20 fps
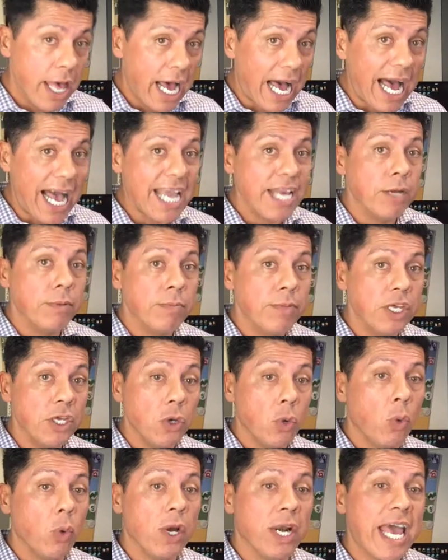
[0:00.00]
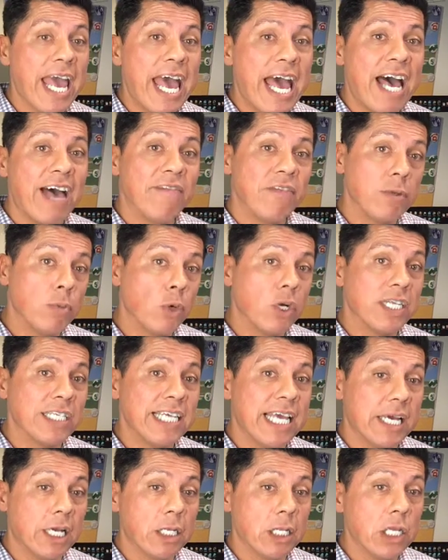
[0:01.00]
item that you'll want to have and want to
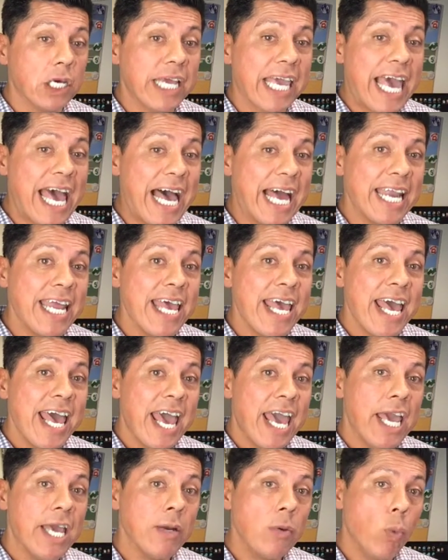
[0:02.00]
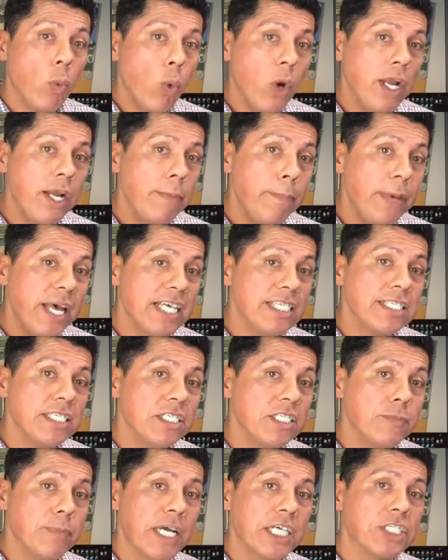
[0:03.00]
take a look at. And what a pest
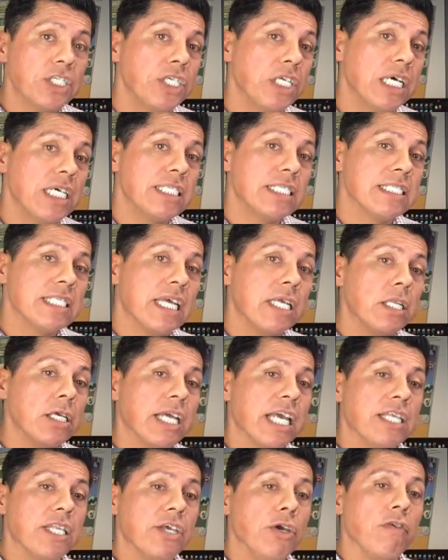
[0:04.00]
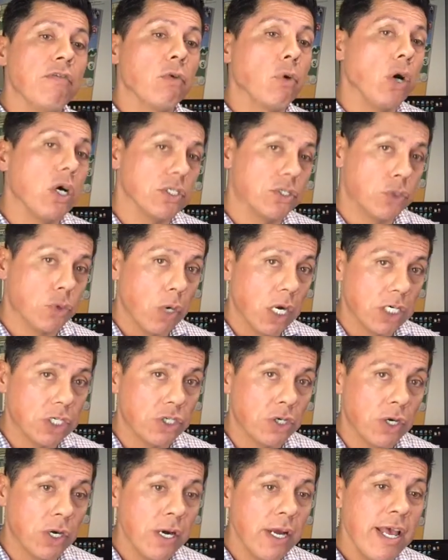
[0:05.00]
inspection does is they look at the overall
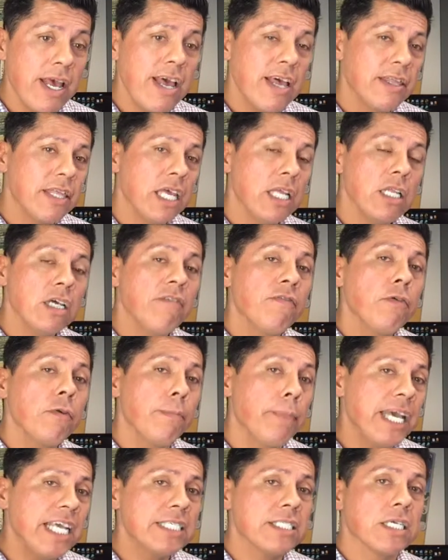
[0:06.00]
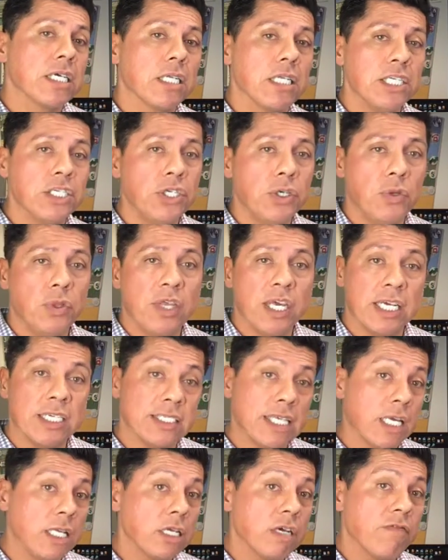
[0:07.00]
structure. They look for basically two things.
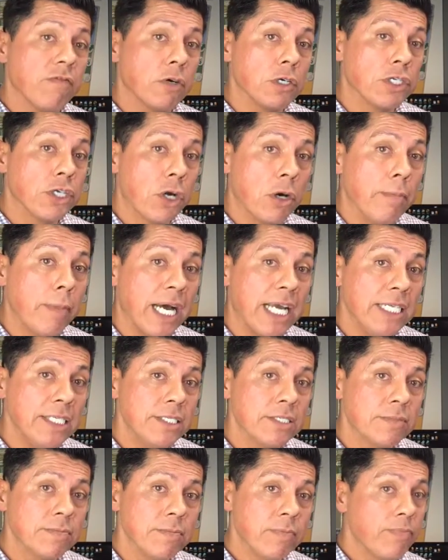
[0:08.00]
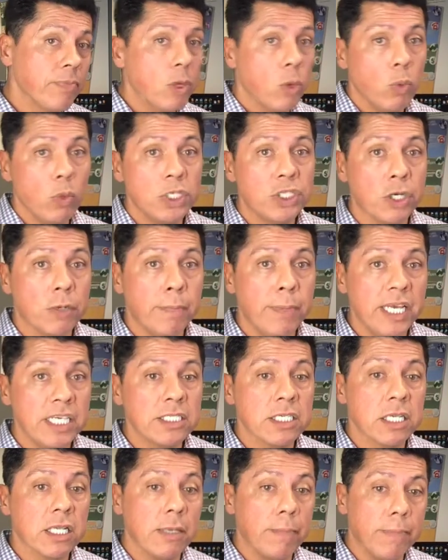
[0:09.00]
They look for termites, which are
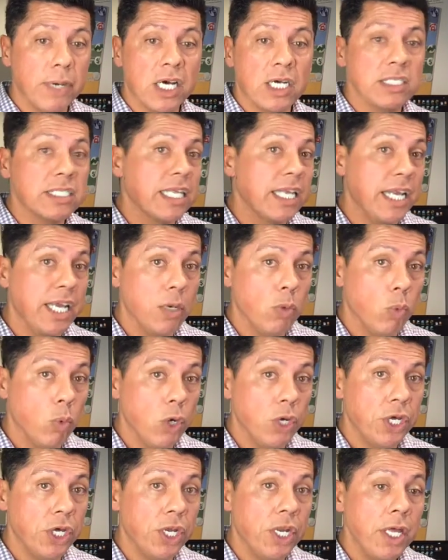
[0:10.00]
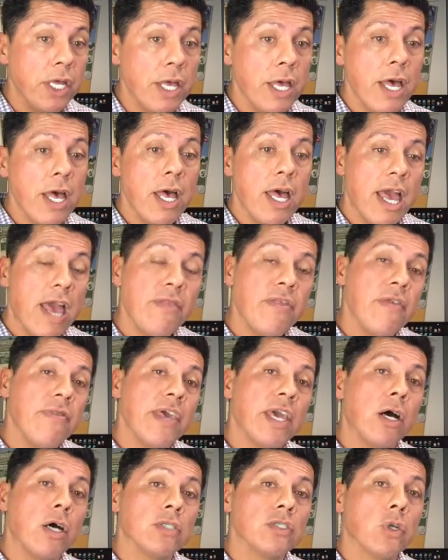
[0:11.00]
basically bugs that eat wood, and then
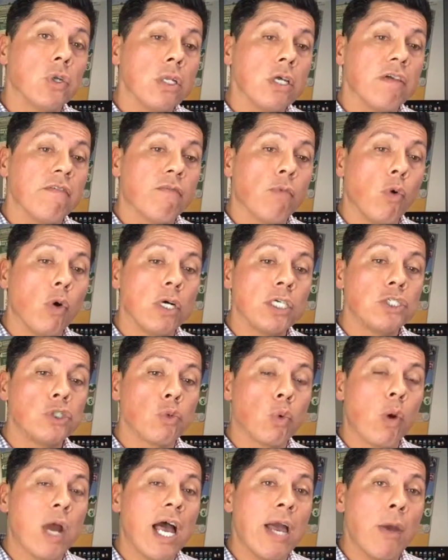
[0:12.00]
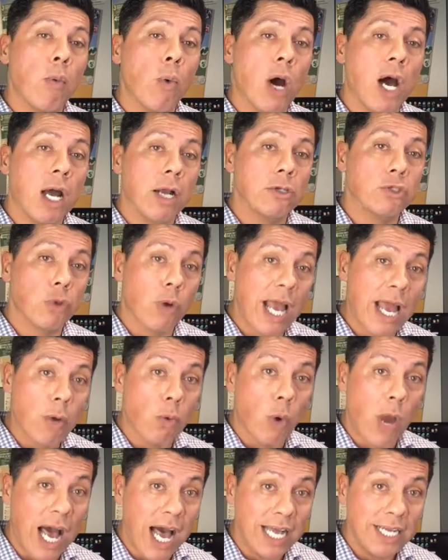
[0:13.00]
they also look for dry
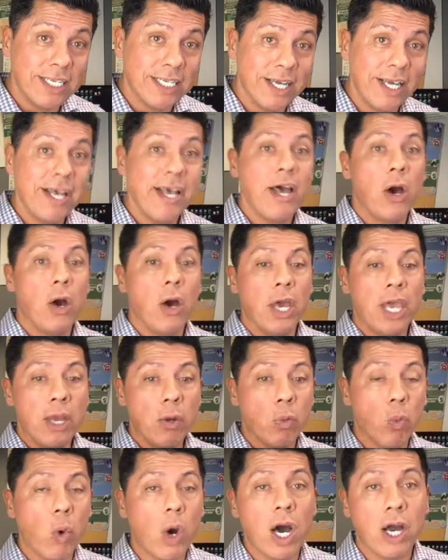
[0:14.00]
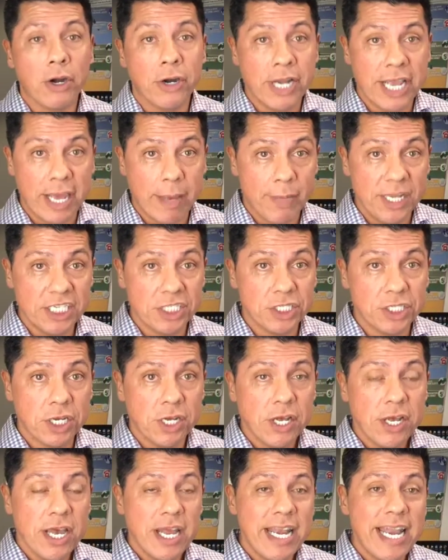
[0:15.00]
rot and water damage.
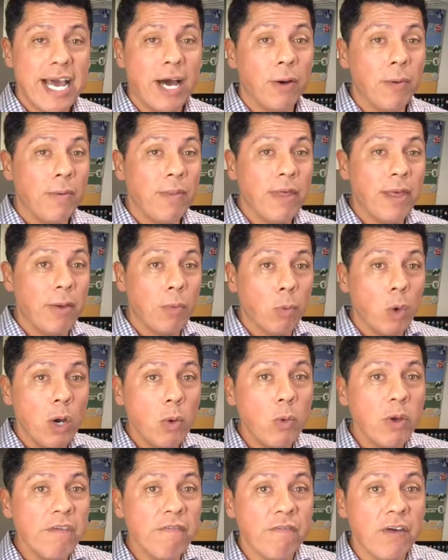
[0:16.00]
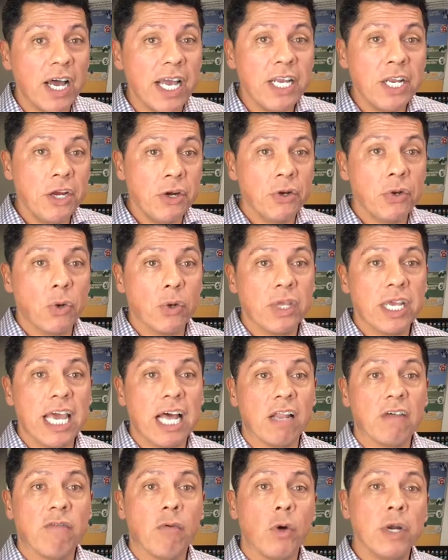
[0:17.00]
Now, what we find here in Northern
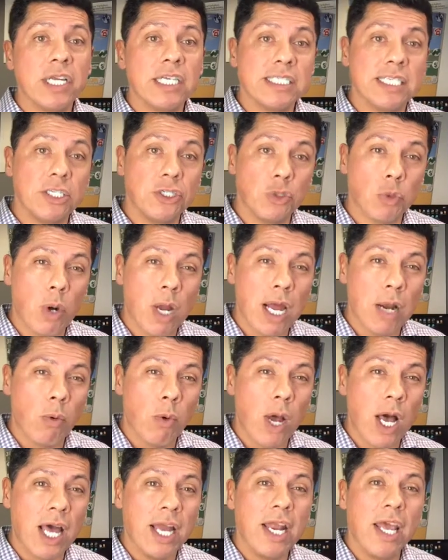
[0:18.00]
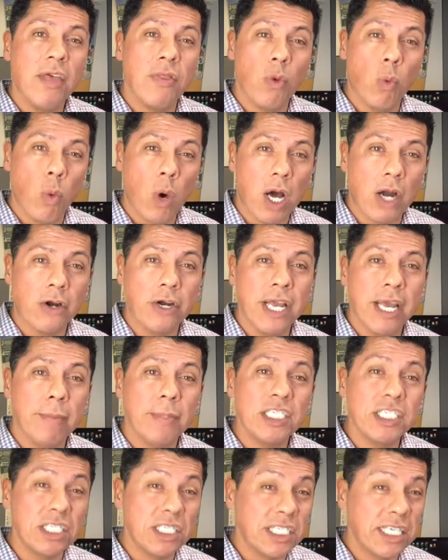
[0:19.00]
California is the dry rot and the water
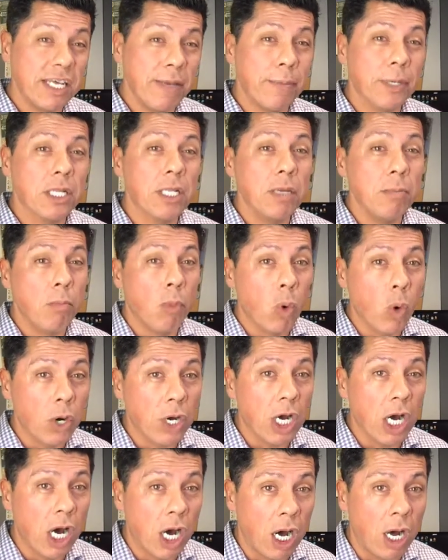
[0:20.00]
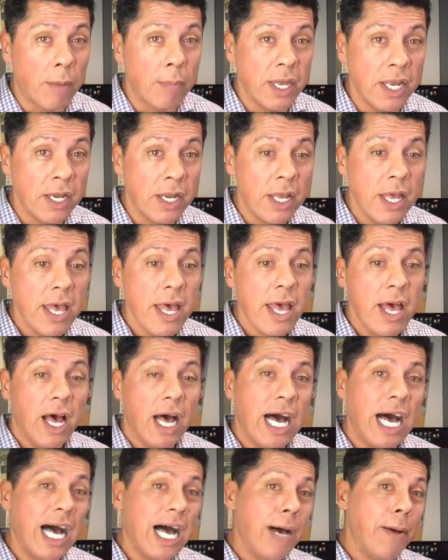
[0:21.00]
damage is typically more common
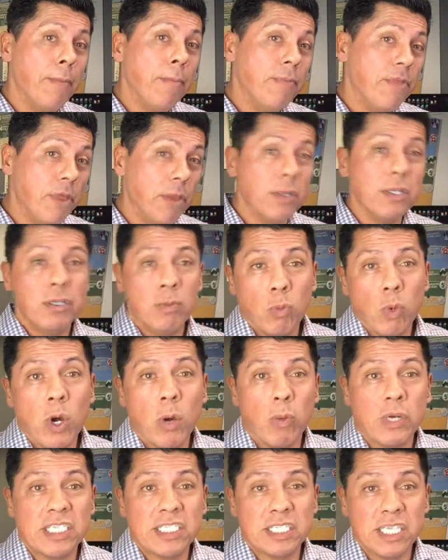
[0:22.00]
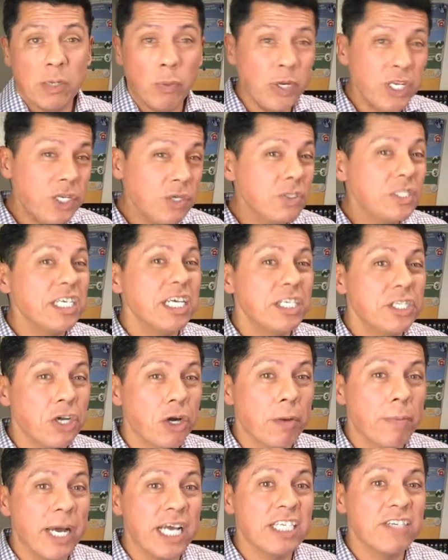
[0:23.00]
in what we see. We do see
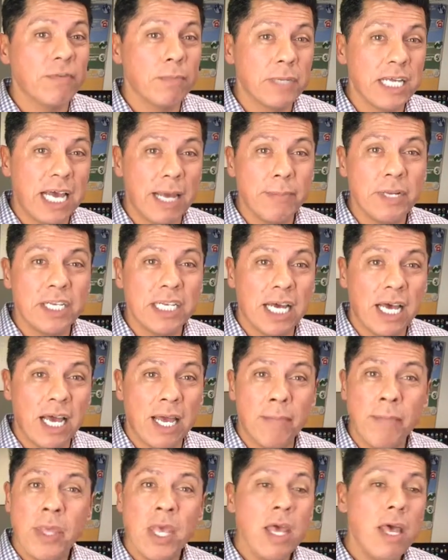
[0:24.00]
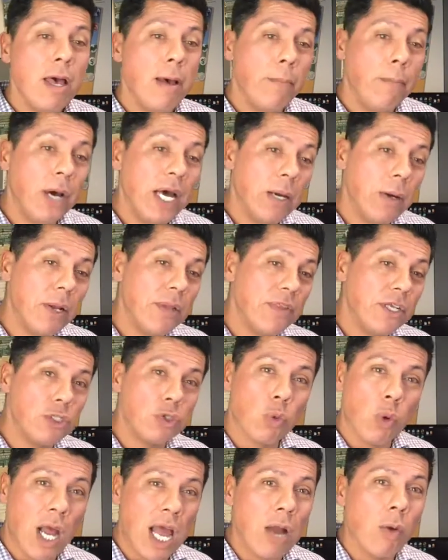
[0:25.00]
termites from time to time, but the
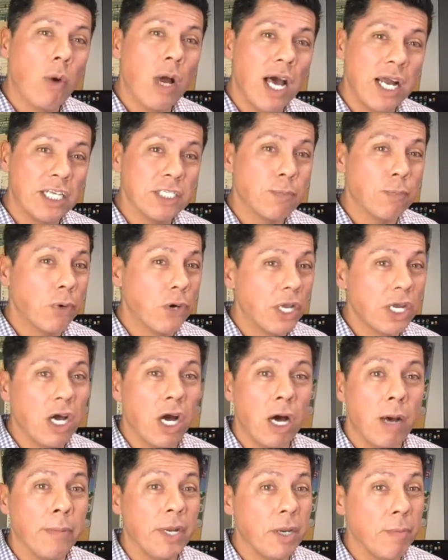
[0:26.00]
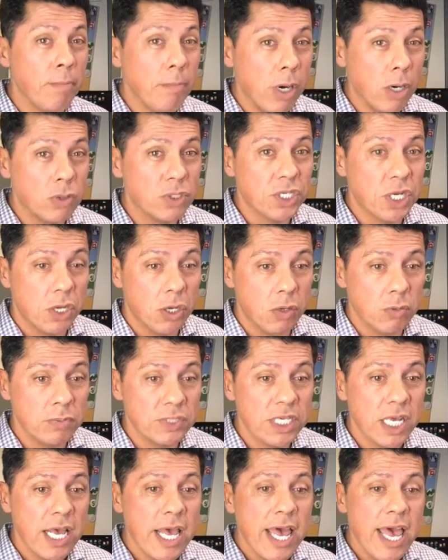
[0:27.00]
dry rot is pretty common in most
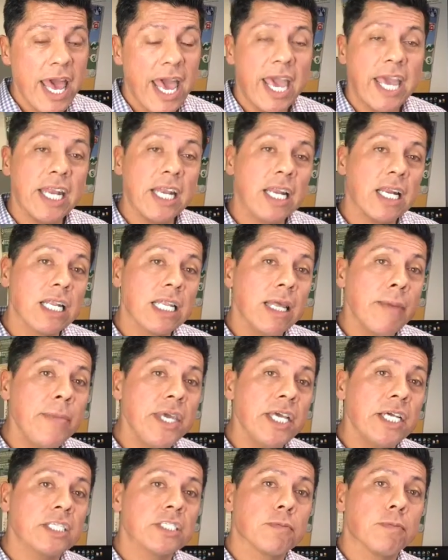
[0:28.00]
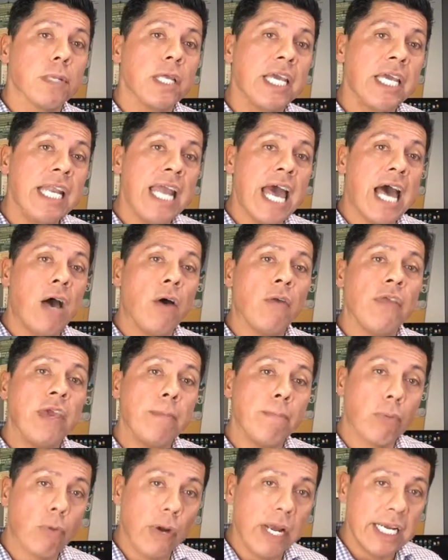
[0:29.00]
homes. And let me explain how they
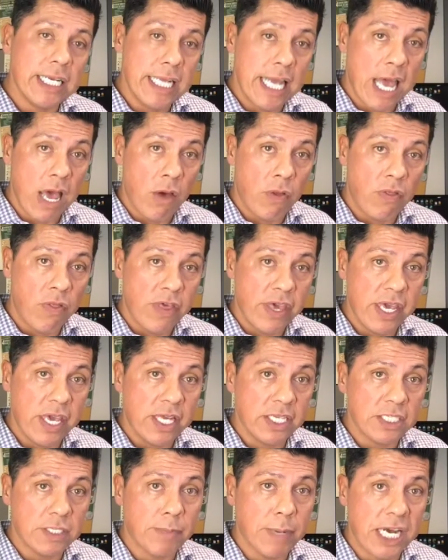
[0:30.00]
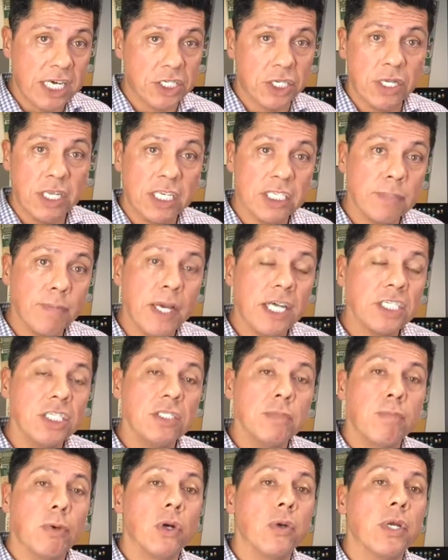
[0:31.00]
break down the inspection. The inspection
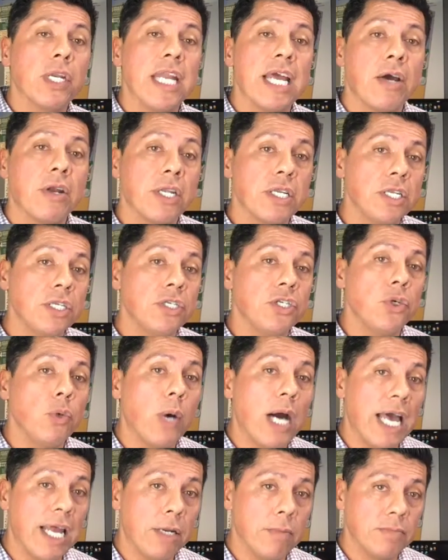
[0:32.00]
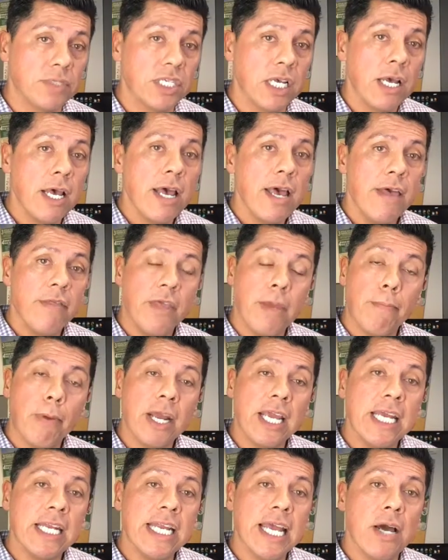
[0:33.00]
is broken down into two items. They
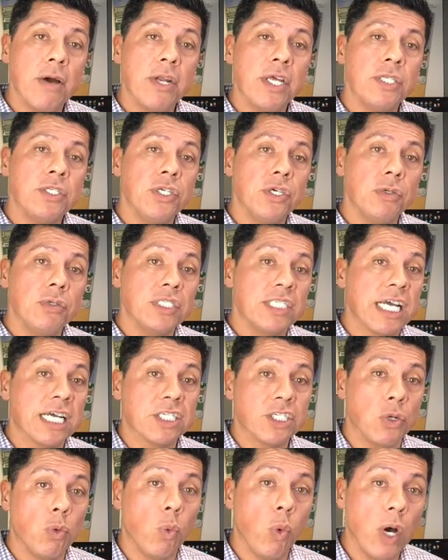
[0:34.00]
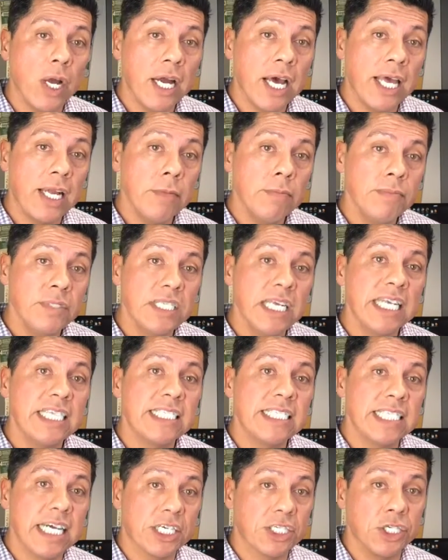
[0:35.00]
break it down into Section 1 items and
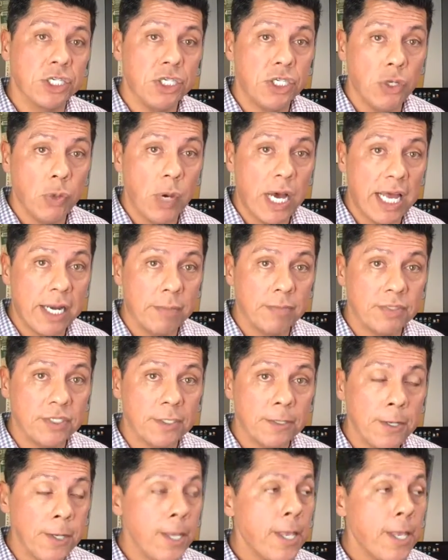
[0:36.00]
Section 2 items.